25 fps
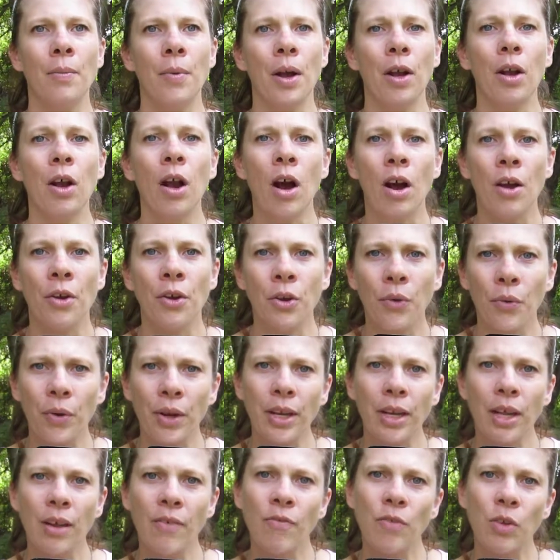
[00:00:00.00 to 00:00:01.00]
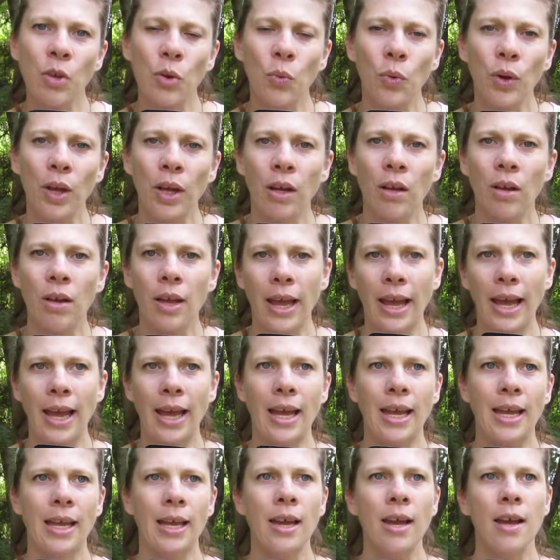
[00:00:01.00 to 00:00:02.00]
conduit, if you will,
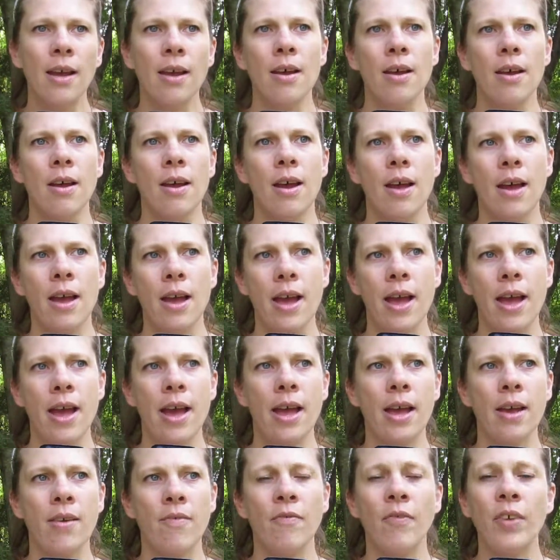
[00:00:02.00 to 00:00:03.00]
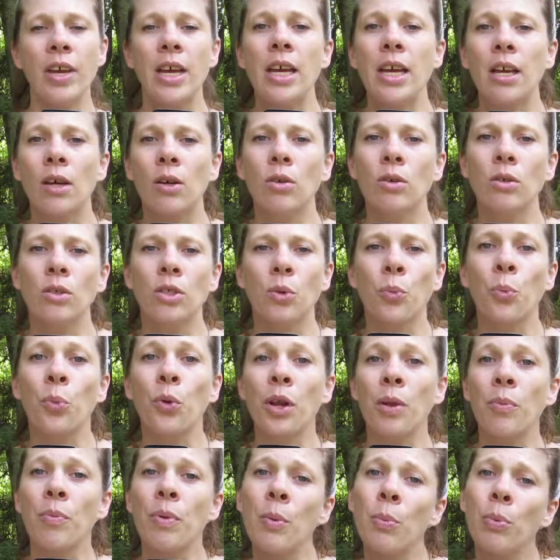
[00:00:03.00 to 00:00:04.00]
a vehicle to
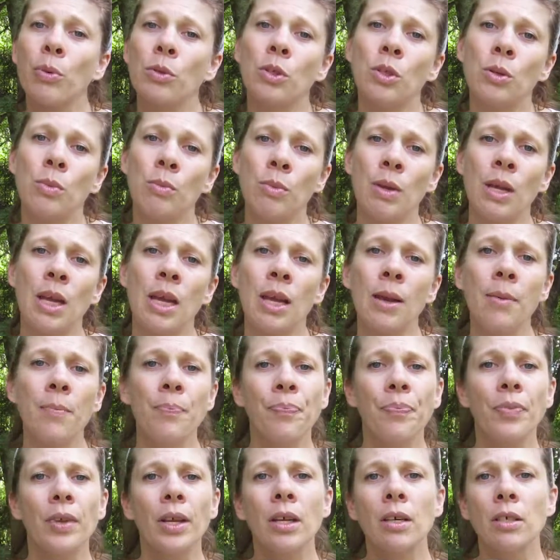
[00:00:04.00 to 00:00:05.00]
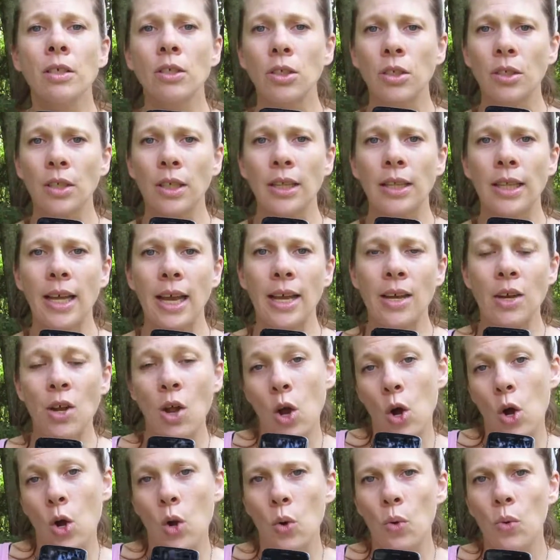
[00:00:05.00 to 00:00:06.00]
bring people to me so that they
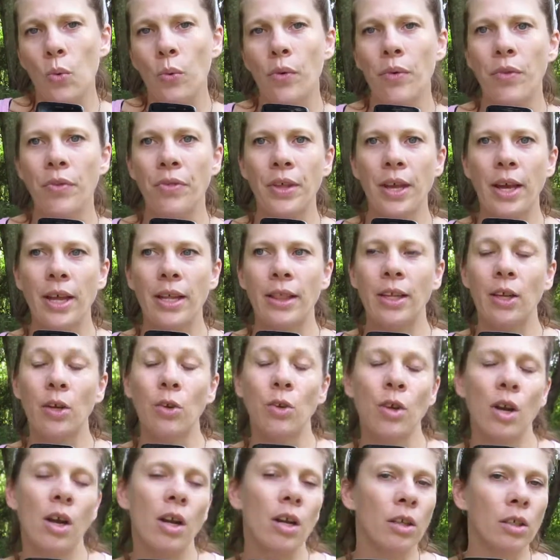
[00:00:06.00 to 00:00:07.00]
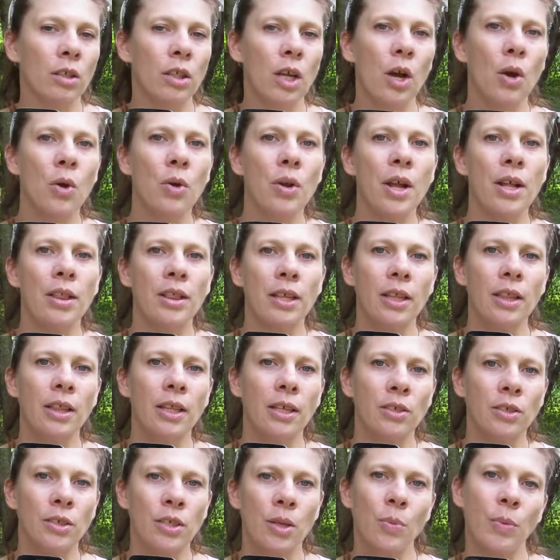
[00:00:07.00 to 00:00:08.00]
know that they're not alone and that
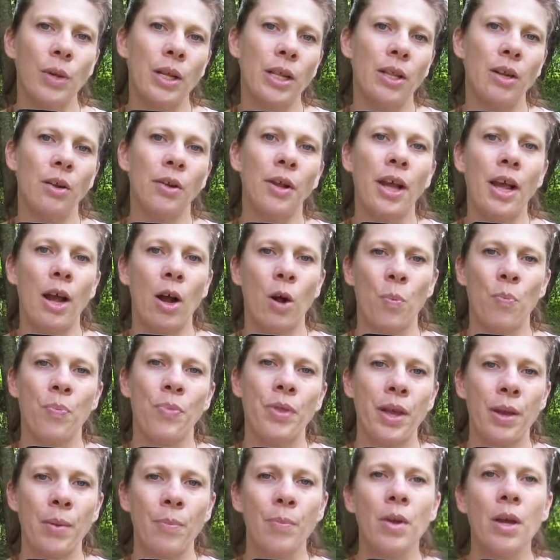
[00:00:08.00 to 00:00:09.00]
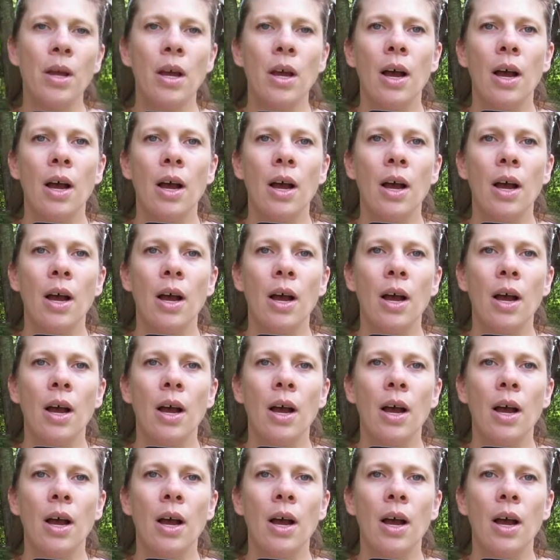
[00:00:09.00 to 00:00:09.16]
there's somebody there to help them.